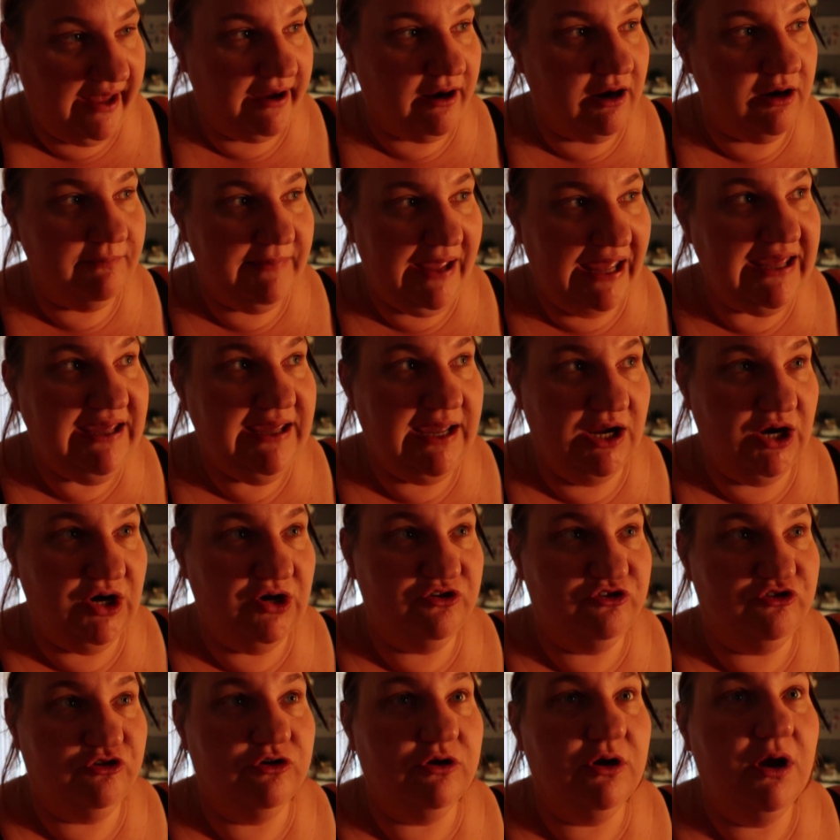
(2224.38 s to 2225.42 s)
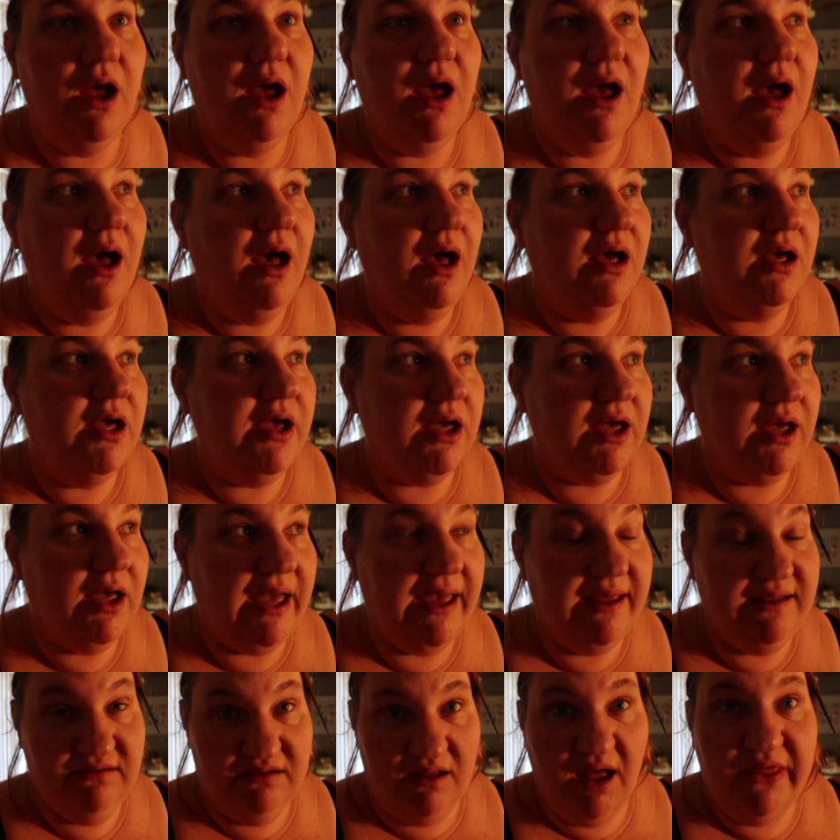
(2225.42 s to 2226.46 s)
Like, our main character
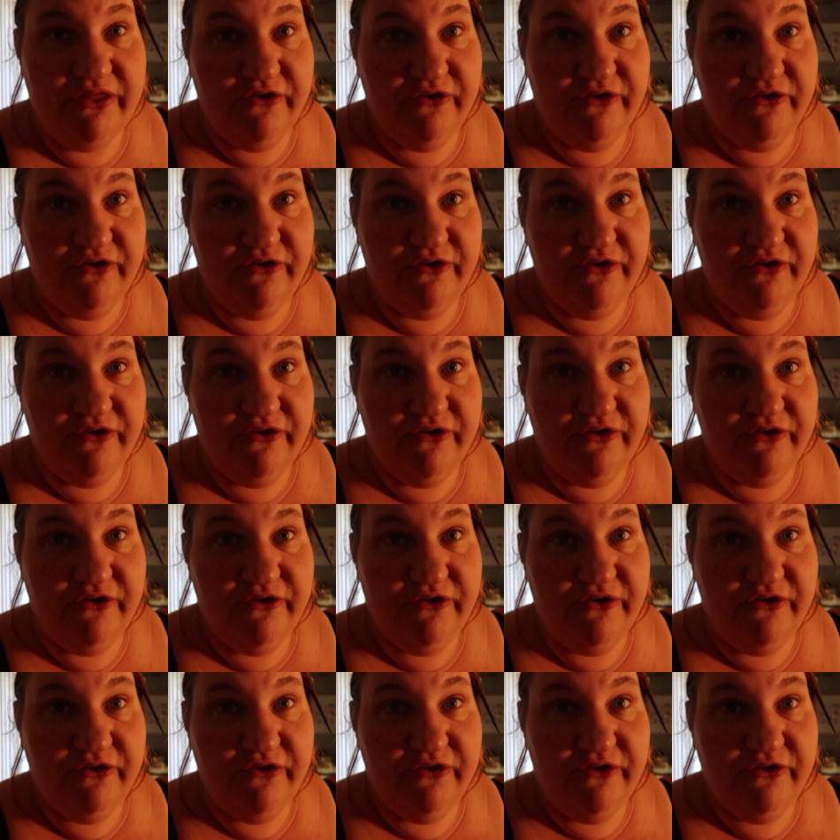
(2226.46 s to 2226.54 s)
and